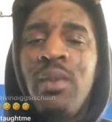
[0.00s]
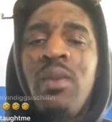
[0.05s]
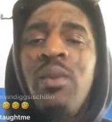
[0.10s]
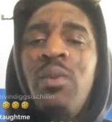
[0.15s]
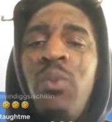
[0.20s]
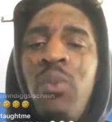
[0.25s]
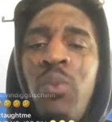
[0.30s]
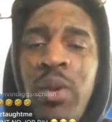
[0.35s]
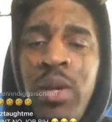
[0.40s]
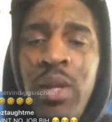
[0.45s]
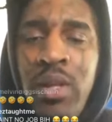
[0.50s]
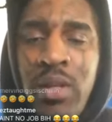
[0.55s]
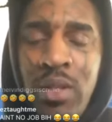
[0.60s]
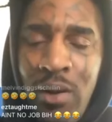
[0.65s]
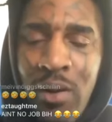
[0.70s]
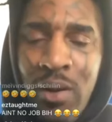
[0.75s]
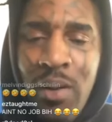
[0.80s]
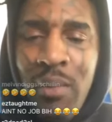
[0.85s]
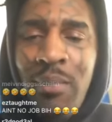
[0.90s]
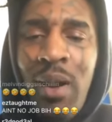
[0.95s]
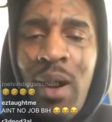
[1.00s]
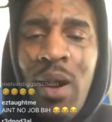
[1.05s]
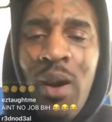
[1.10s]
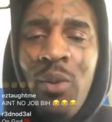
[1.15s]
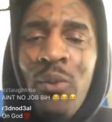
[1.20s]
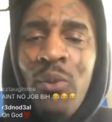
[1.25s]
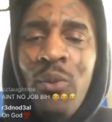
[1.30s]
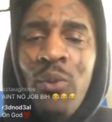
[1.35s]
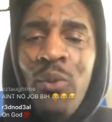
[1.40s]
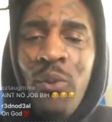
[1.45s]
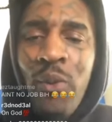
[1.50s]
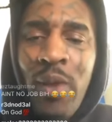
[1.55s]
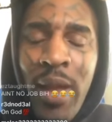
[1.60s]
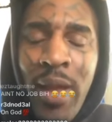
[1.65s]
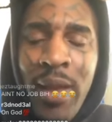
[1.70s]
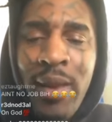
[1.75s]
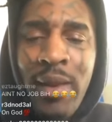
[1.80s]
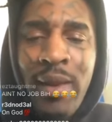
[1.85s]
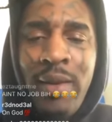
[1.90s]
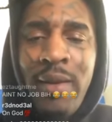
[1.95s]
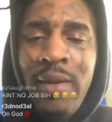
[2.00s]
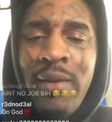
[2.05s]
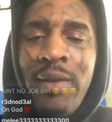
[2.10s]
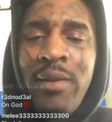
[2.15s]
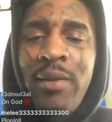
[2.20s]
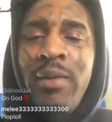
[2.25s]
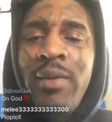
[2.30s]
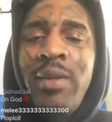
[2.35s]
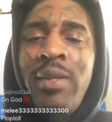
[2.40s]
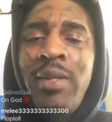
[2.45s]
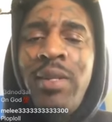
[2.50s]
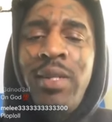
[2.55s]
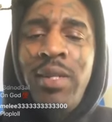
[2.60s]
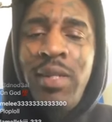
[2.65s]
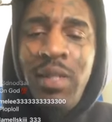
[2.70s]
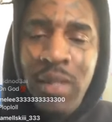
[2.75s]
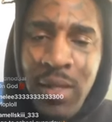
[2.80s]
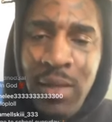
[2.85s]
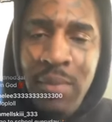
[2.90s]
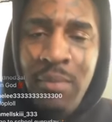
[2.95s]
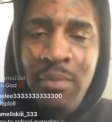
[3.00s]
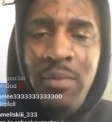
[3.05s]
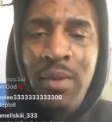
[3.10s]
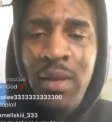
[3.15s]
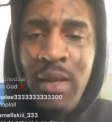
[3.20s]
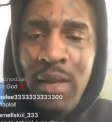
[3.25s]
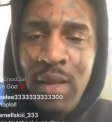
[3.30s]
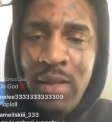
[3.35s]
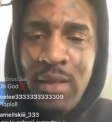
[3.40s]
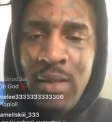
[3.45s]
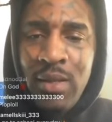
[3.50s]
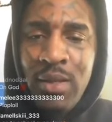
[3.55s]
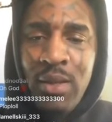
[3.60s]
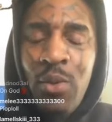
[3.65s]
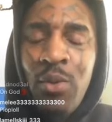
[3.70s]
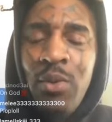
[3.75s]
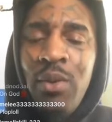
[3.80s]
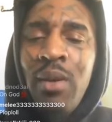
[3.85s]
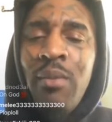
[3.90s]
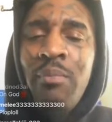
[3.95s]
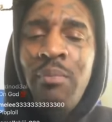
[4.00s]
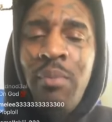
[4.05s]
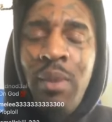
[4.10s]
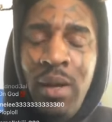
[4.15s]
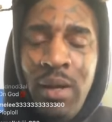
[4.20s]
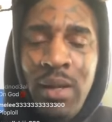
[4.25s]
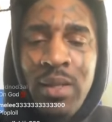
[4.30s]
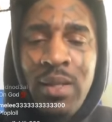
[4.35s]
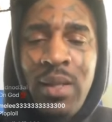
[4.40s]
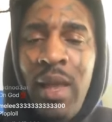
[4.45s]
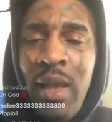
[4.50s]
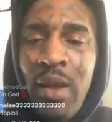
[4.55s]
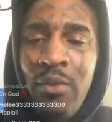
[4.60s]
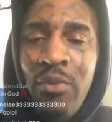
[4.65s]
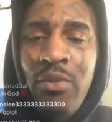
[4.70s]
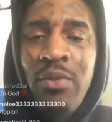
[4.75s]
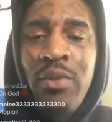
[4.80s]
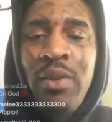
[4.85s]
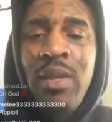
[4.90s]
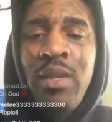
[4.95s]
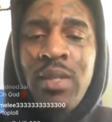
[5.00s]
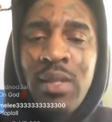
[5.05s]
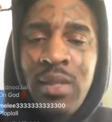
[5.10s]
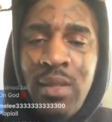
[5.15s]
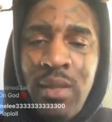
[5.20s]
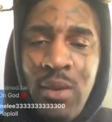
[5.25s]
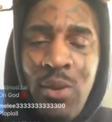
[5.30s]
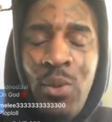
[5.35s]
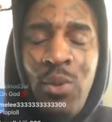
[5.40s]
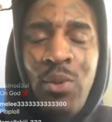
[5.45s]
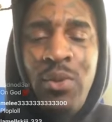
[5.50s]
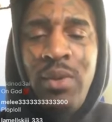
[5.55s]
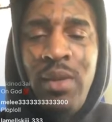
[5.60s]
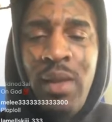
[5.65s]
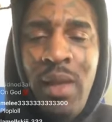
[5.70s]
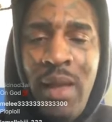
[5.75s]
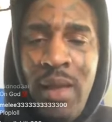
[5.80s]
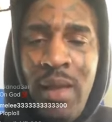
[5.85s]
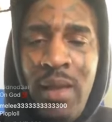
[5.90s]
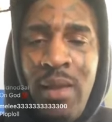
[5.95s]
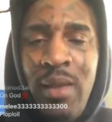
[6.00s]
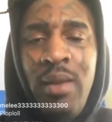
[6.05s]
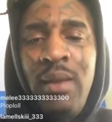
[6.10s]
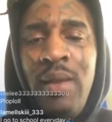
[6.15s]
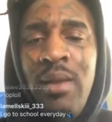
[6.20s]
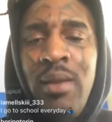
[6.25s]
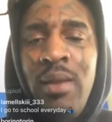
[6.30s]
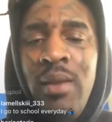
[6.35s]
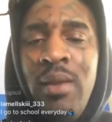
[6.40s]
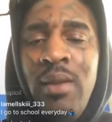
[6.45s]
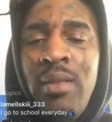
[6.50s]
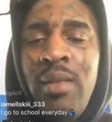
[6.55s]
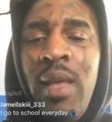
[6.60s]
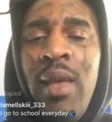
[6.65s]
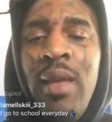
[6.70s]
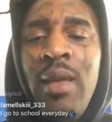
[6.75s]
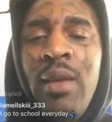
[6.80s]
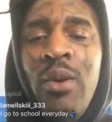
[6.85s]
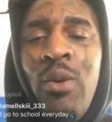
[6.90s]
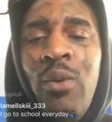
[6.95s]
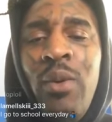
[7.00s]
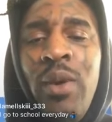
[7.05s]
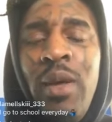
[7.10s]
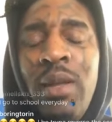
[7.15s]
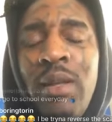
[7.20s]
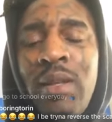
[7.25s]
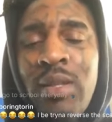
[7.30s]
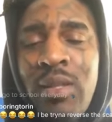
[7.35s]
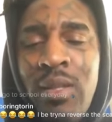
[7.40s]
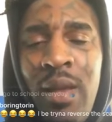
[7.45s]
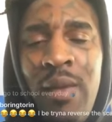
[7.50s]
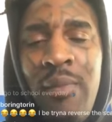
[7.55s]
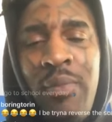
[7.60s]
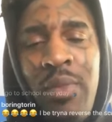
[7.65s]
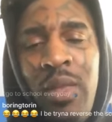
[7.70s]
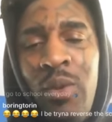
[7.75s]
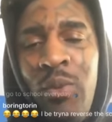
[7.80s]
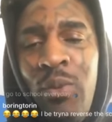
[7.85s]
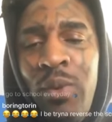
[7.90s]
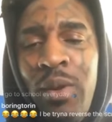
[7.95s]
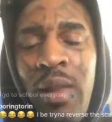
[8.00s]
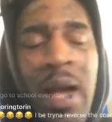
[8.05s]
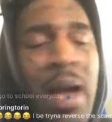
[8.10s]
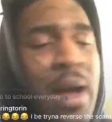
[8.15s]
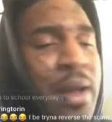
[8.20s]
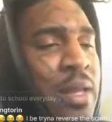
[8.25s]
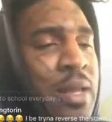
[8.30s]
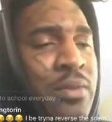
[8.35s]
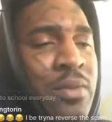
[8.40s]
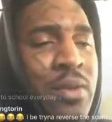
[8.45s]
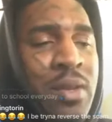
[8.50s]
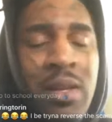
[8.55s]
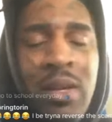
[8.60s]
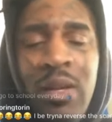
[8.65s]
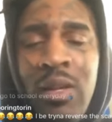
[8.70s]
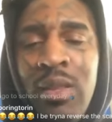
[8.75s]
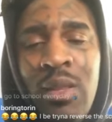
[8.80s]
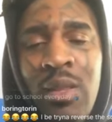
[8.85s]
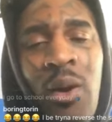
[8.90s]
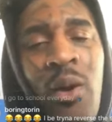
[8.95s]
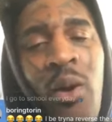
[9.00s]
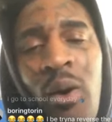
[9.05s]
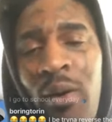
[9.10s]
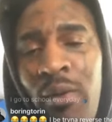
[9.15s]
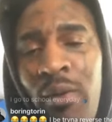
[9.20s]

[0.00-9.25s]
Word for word: We talking about regular sheep niggas on the bus every single day. They gon' accept it without even a thought.